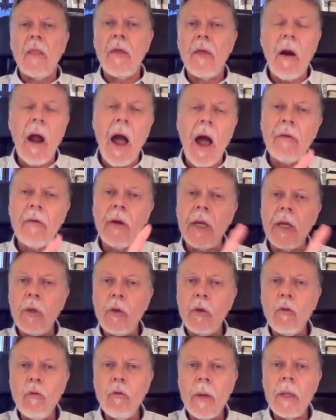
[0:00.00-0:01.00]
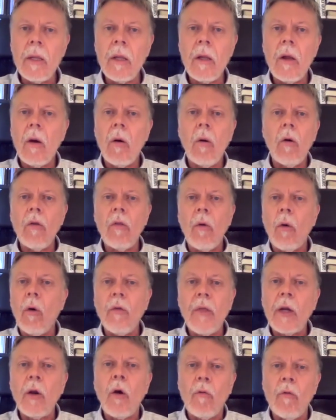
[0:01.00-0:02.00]
they're either inhuman or
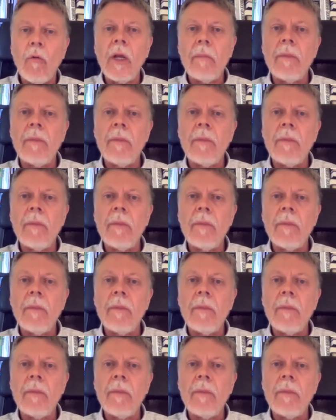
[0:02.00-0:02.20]
they don't really